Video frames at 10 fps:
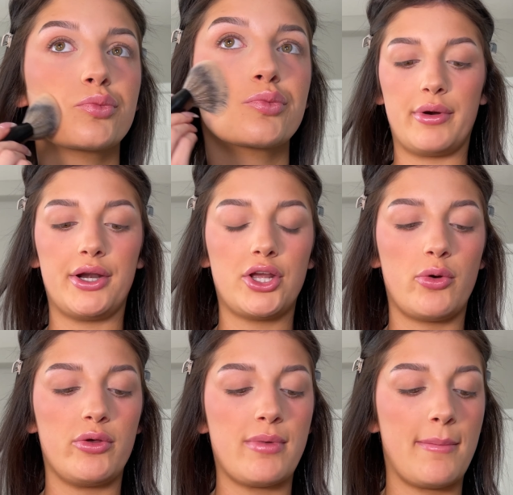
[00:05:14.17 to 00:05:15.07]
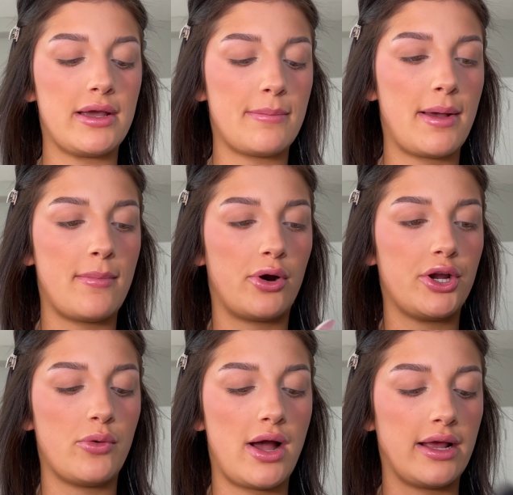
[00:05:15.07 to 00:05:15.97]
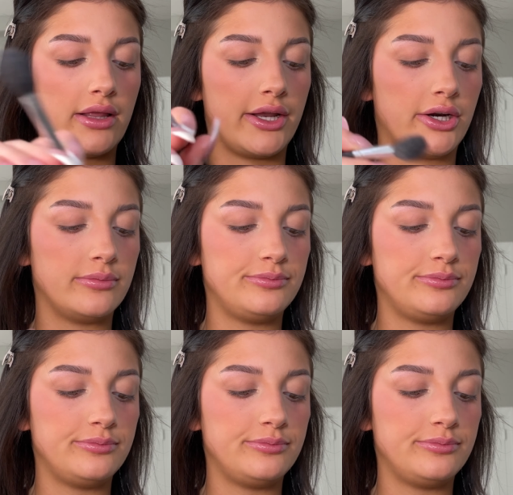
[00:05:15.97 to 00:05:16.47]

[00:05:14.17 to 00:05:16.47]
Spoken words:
We're gonna go in with my Makeup by Mario highlighter.